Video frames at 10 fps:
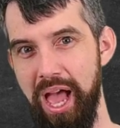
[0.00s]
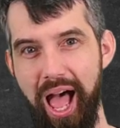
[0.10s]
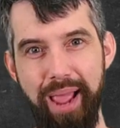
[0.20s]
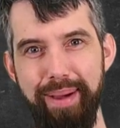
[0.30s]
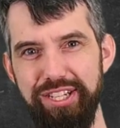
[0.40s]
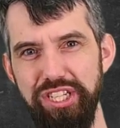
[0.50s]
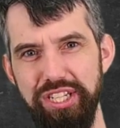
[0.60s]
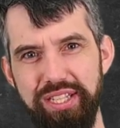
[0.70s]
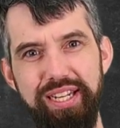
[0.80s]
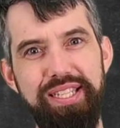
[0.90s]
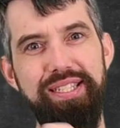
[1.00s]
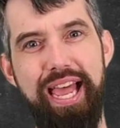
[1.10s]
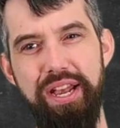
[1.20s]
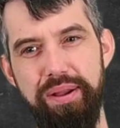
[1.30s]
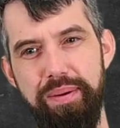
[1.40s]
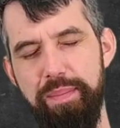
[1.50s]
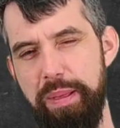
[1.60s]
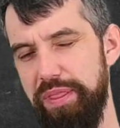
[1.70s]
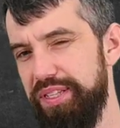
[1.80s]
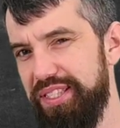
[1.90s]
I'm actually just going to set
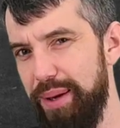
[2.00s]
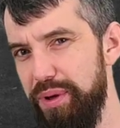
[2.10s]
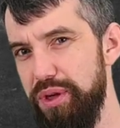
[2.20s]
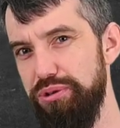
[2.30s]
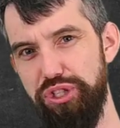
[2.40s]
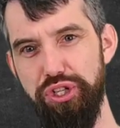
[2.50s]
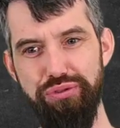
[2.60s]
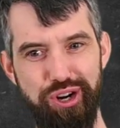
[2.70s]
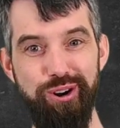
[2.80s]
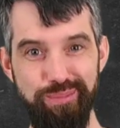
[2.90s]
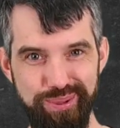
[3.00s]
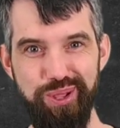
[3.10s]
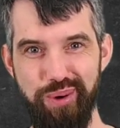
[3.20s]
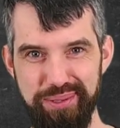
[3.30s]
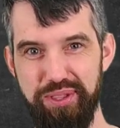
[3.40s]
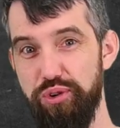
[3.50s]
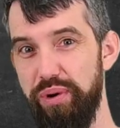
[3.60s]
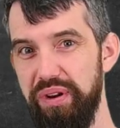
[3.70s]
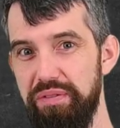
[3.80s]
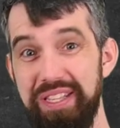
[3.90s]
the sum of those two terms, the ones with
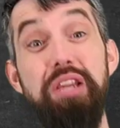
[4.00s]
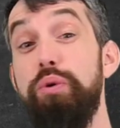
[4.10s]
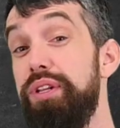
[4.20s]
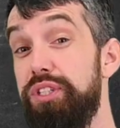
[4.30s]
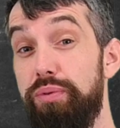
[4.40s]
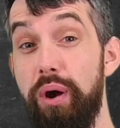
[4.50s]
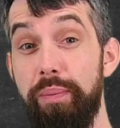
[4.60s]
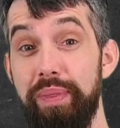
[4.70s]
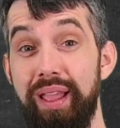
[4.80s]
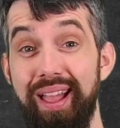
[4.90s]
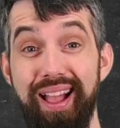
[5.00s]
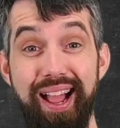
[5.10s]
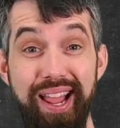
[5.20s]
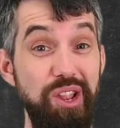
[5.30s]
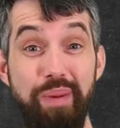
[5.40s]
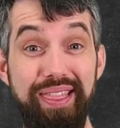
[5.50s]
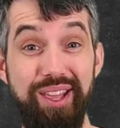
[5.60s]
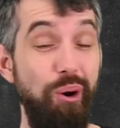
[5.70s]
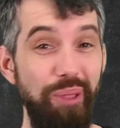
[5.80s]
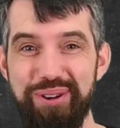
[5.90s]
derivatives, equal to 0. And you might
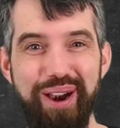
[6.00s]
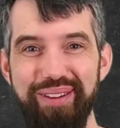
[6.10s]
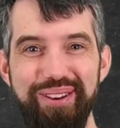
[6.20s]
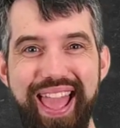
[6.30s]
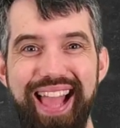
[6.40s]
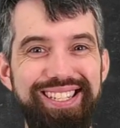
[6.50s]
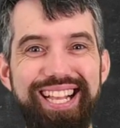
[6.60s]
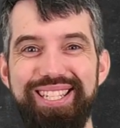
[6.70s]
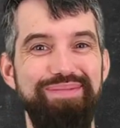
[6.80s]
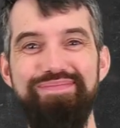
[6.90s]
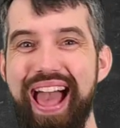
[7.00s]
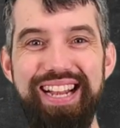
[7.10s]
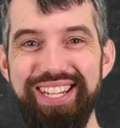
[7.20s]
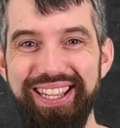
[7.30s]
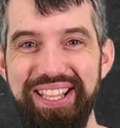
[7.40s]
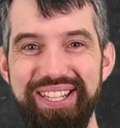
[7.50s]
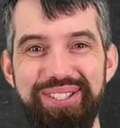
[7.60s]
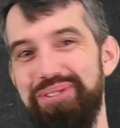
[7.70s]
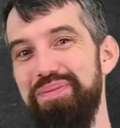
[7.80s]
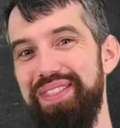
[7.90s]
think, hold on, Trevor, you can't just magically
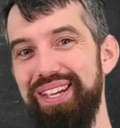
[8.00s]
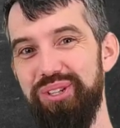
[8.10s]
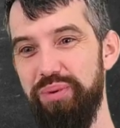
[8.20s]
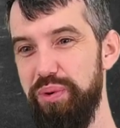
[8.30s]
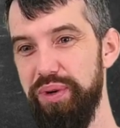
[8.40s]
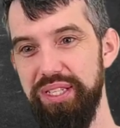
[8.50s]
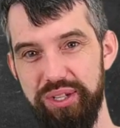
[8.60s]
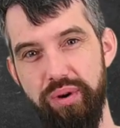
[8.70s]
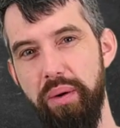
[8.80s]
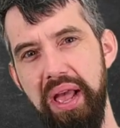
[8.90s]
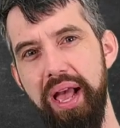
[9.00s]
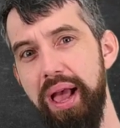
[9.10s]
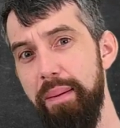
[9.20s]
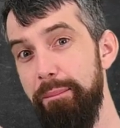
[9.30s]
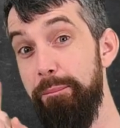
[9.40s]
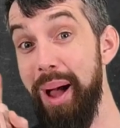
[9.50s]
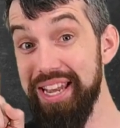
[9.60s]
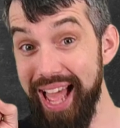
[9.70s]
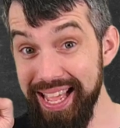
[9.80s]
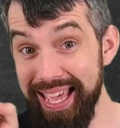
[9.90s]
assume things are equal to 0.
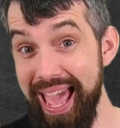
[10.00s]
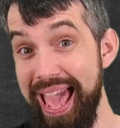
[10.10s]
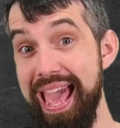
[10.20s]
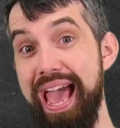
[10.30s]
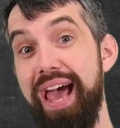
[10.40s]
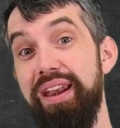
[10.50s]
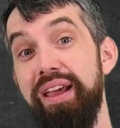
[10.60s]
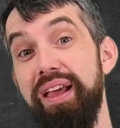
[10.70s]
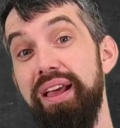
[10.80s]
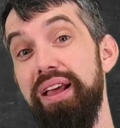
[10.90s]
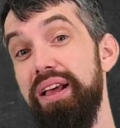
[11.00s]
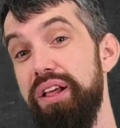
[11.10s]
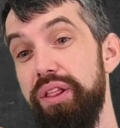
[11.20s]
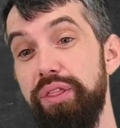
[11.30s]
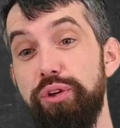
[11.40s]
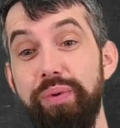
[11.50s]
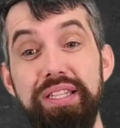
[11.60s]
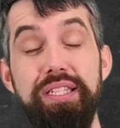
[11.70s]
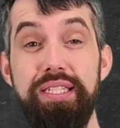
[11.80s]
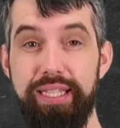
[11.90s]
But I can. The
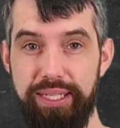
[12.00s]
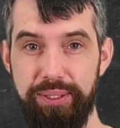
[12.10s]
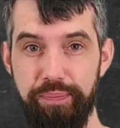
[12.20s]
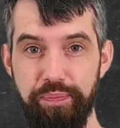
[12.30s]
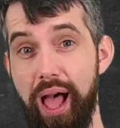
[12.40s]
reason is this.